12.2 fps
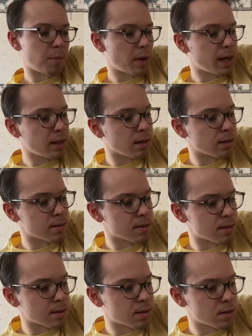mine, there's
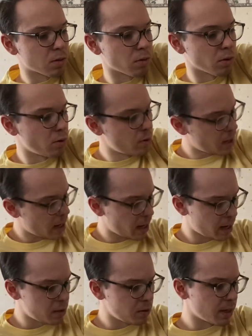this screw, and I
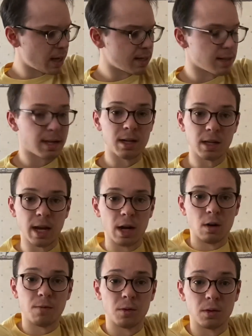kind of use that as an indicator
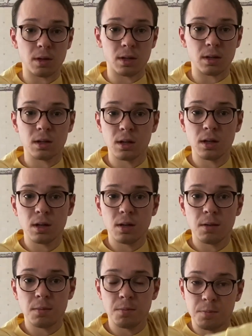for the
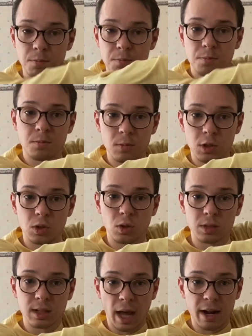
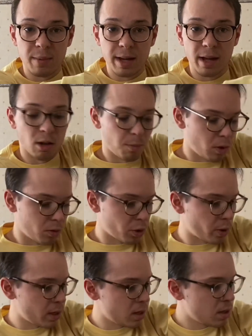just side of my elbow
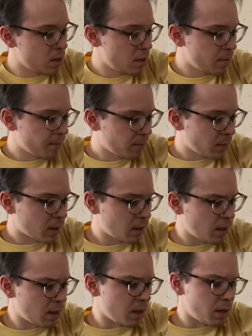joint.
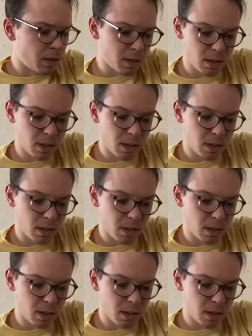Then